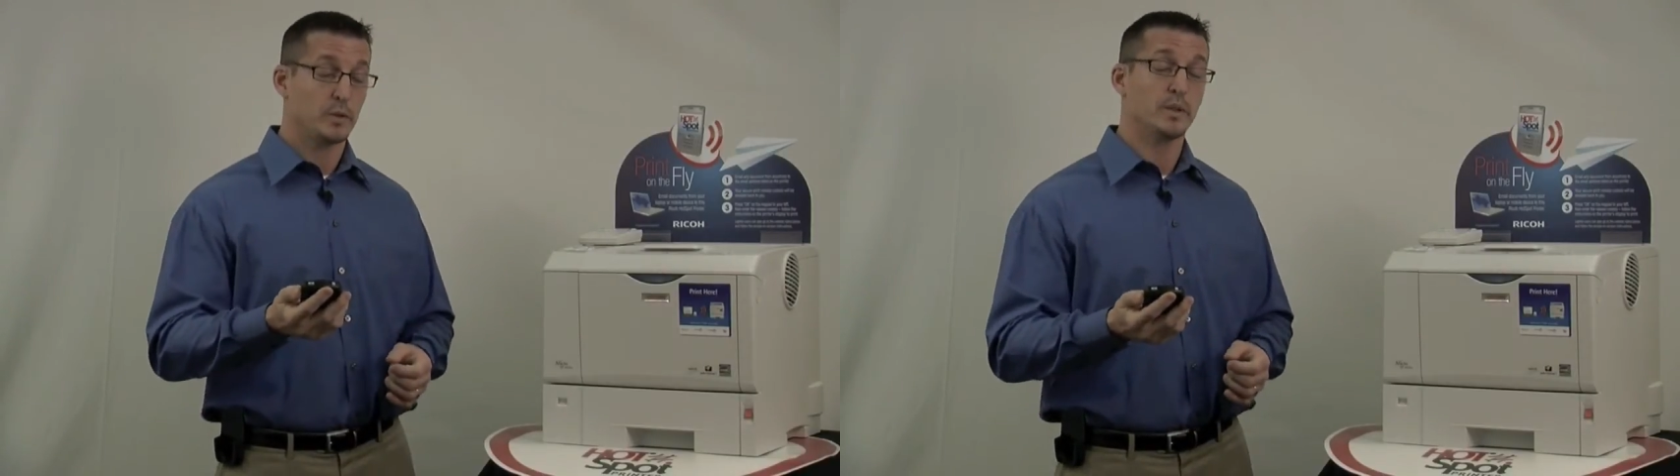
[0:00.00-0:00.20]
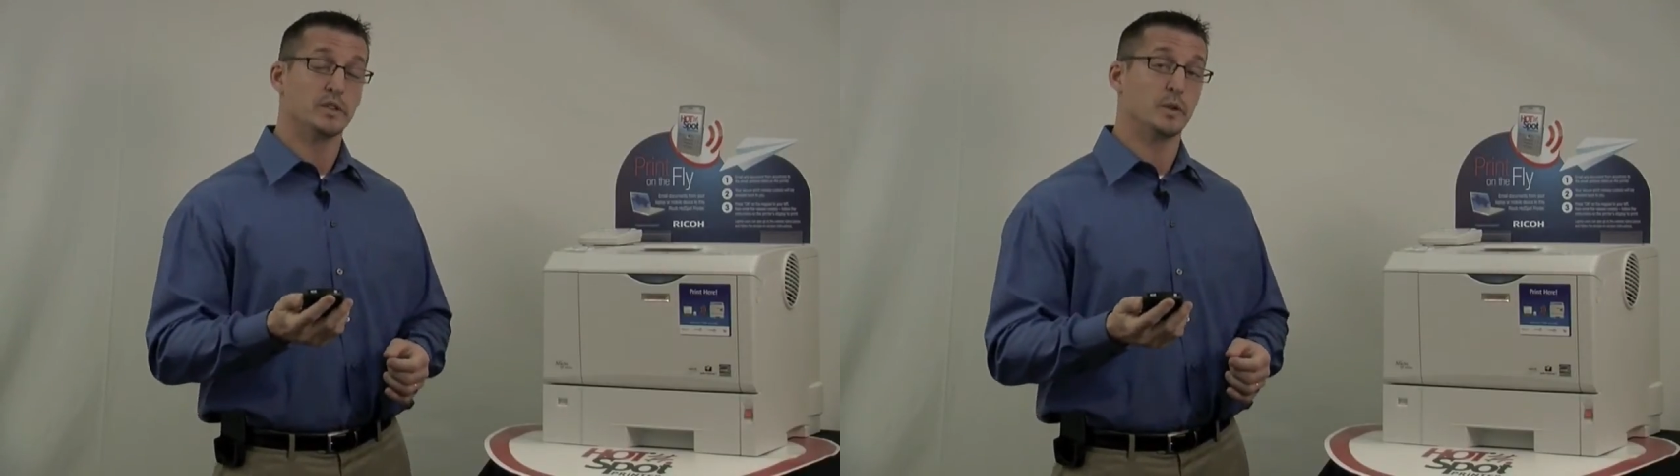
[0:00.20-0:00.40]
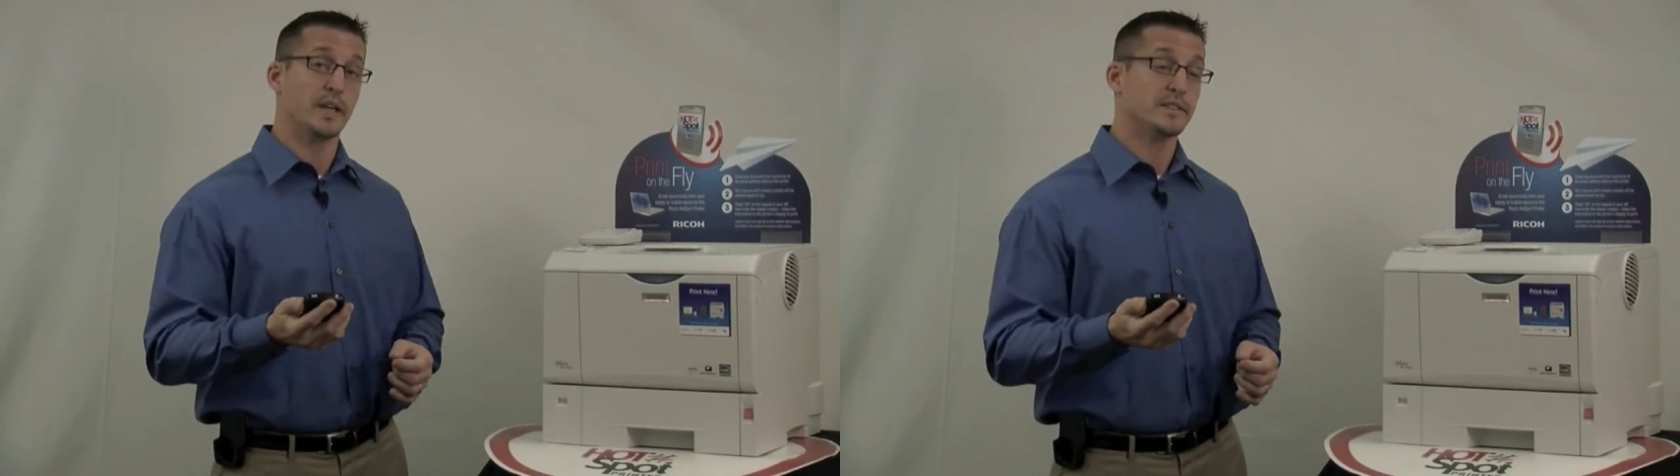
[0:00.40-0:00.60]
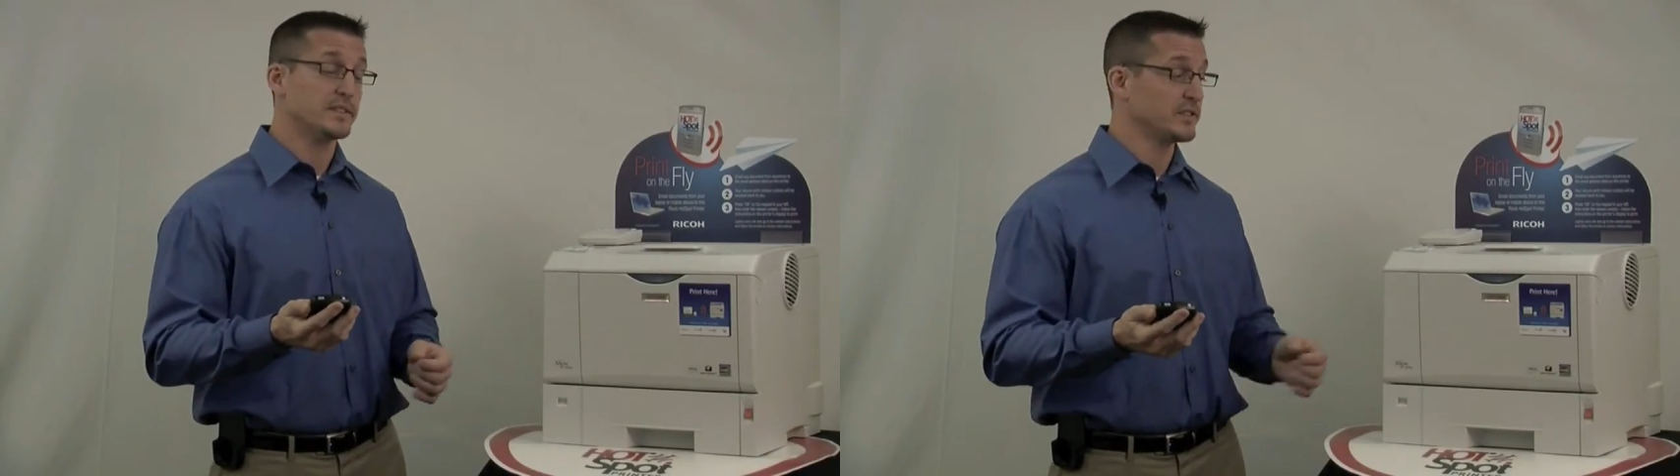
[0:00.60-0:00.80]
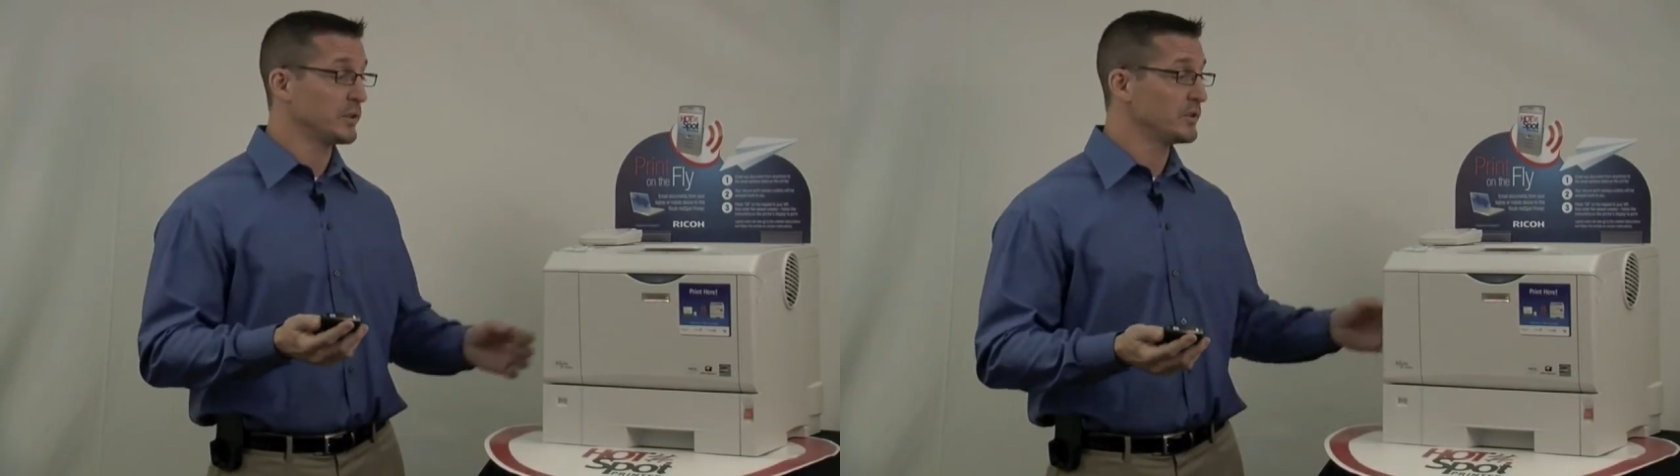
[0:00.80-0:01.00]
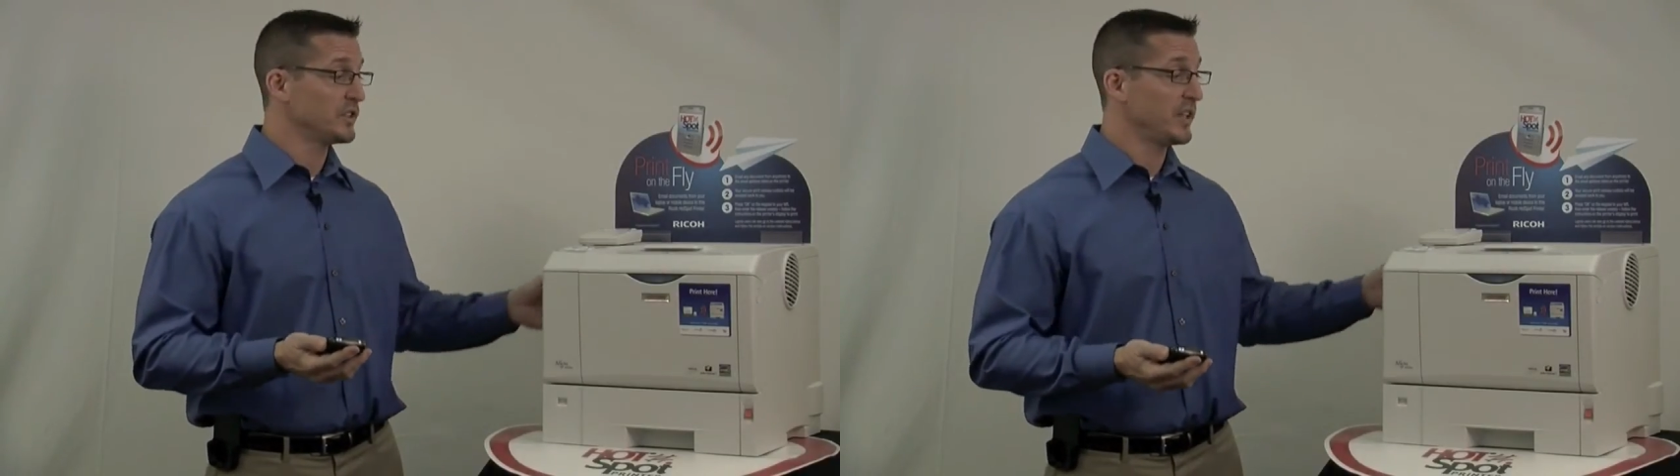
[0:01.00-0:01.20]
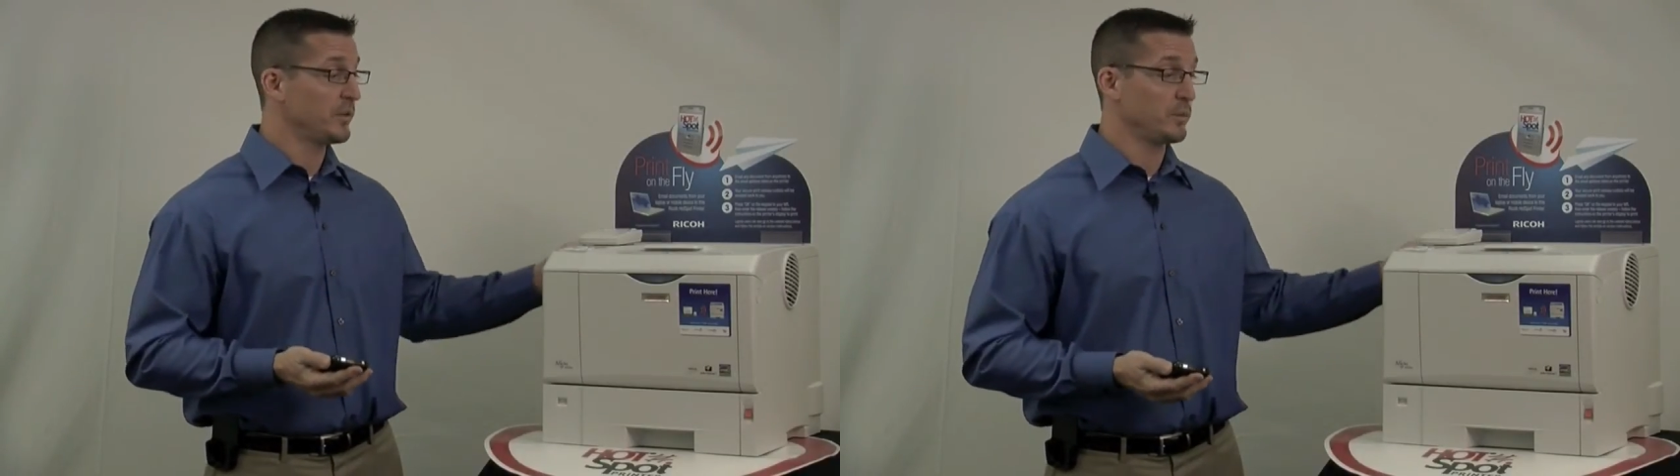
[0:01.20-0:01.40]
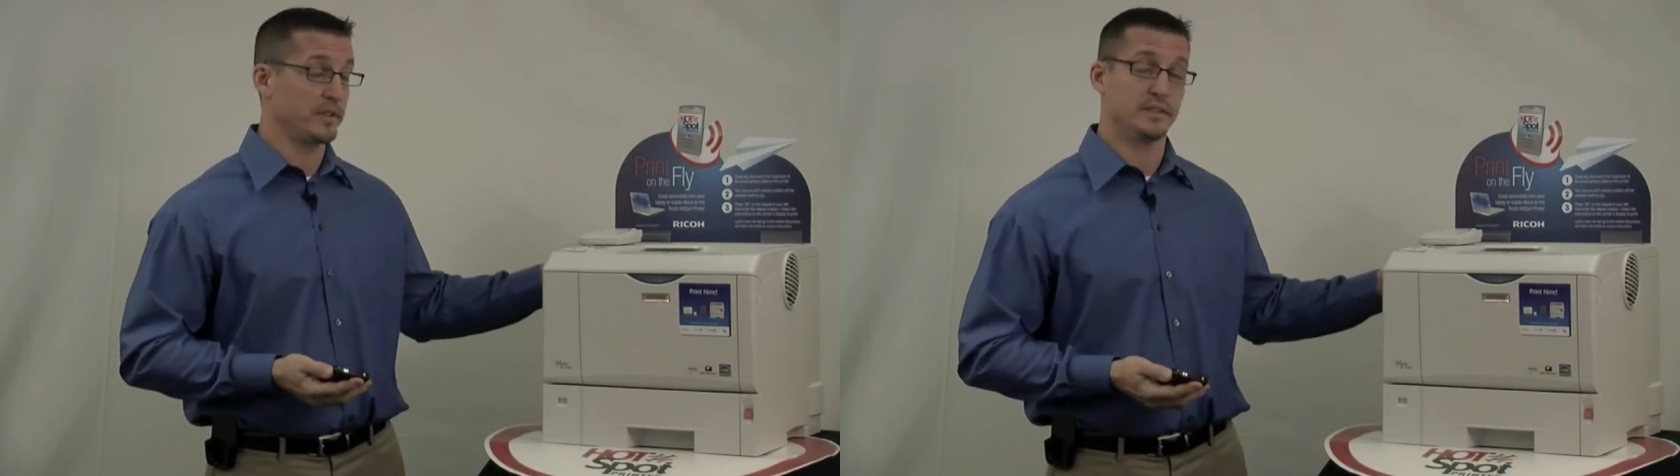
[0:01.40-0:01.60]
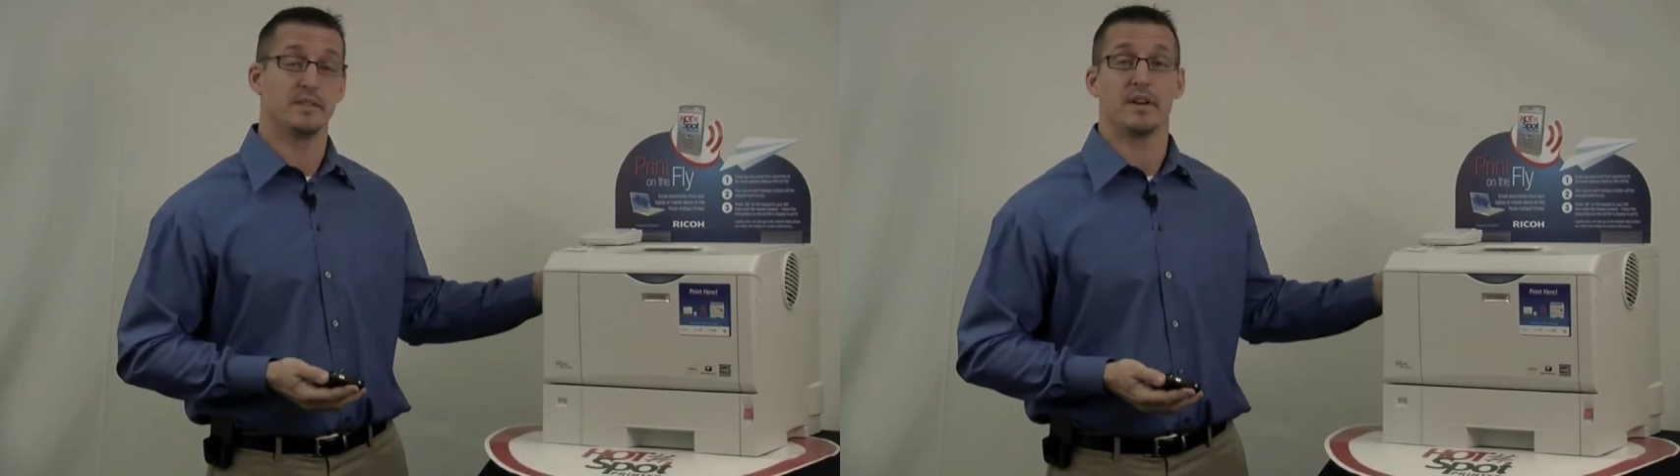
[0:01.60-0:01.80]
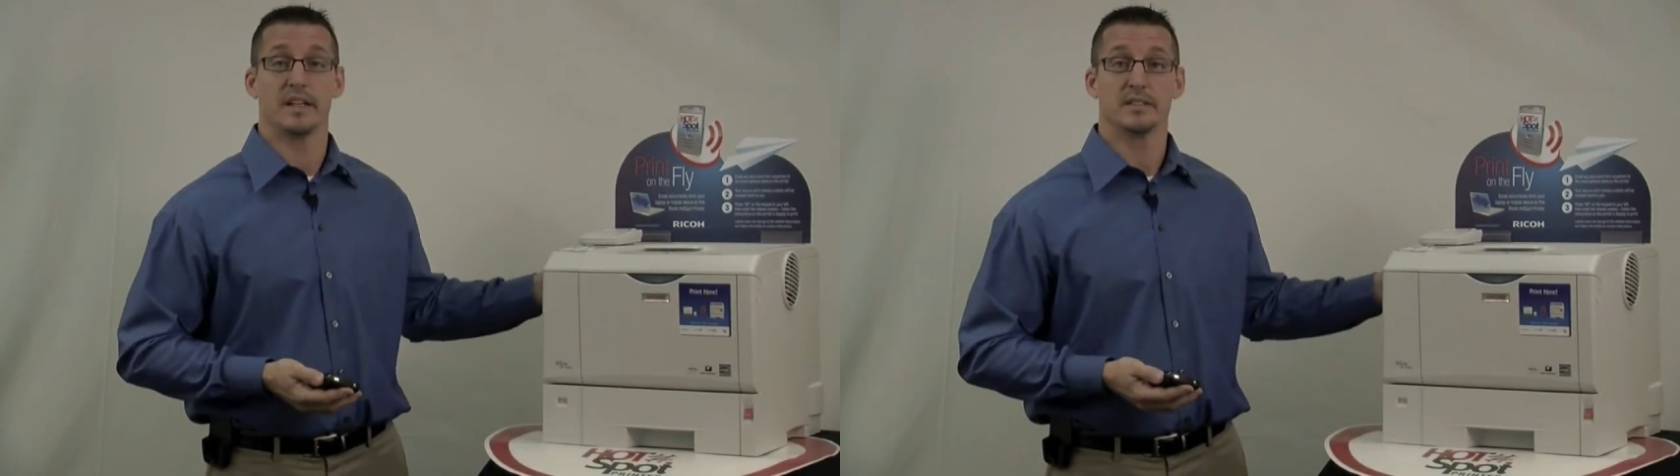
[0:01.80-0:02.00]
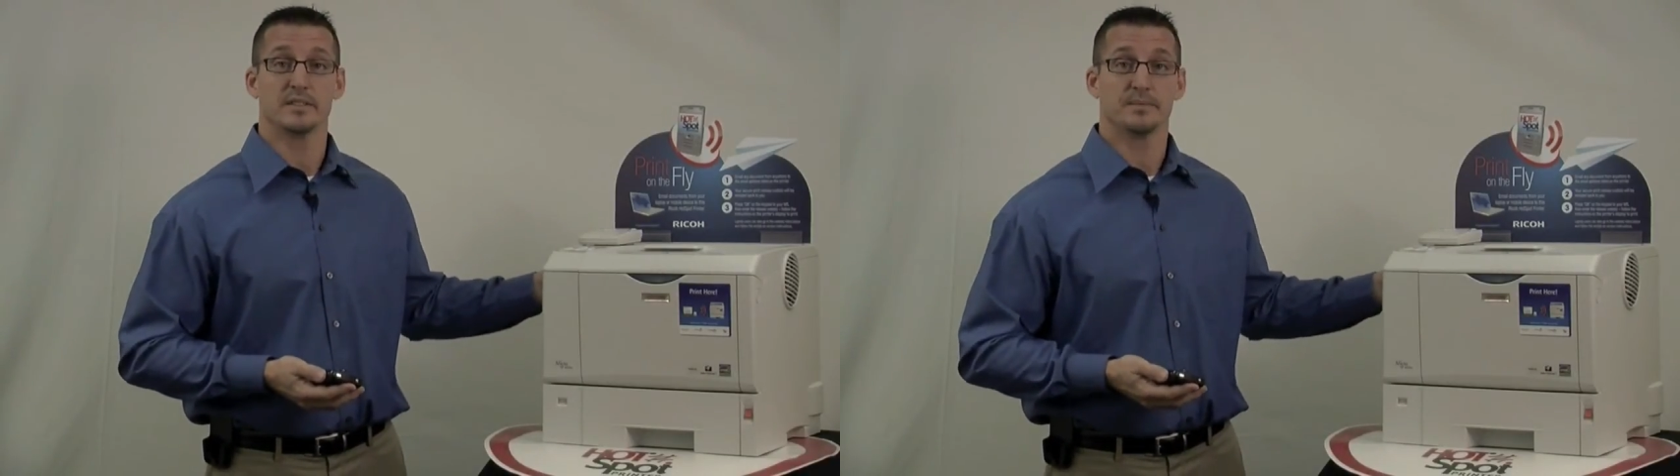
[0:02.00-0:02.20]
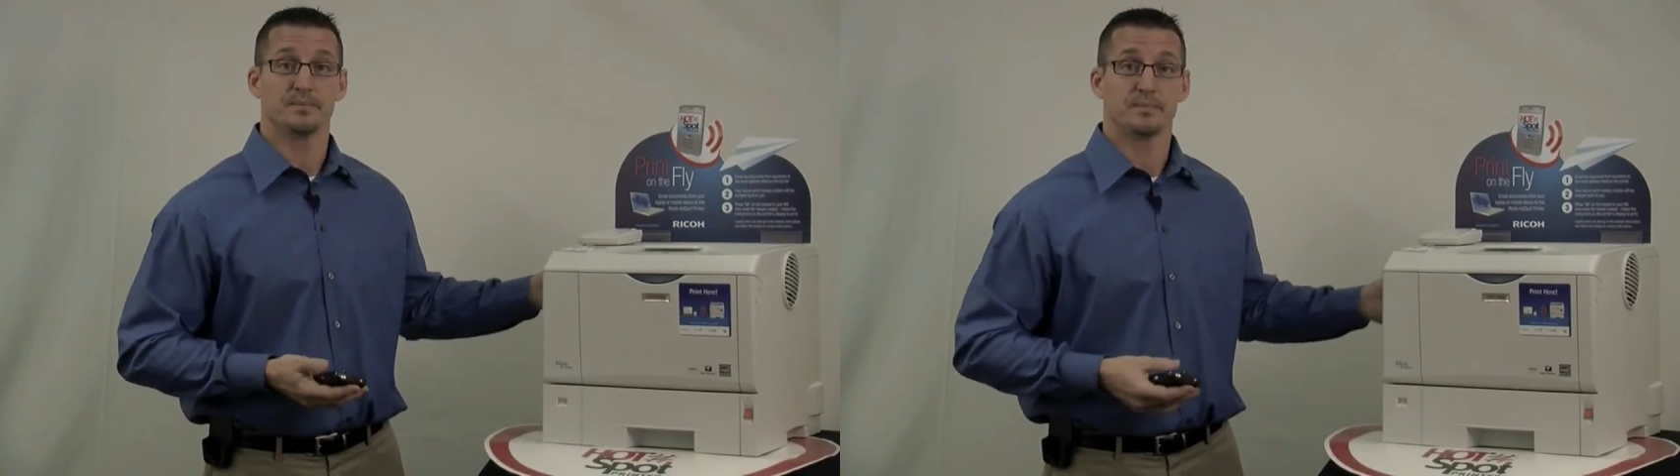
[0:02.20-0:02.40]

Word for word: to an address associated with this device.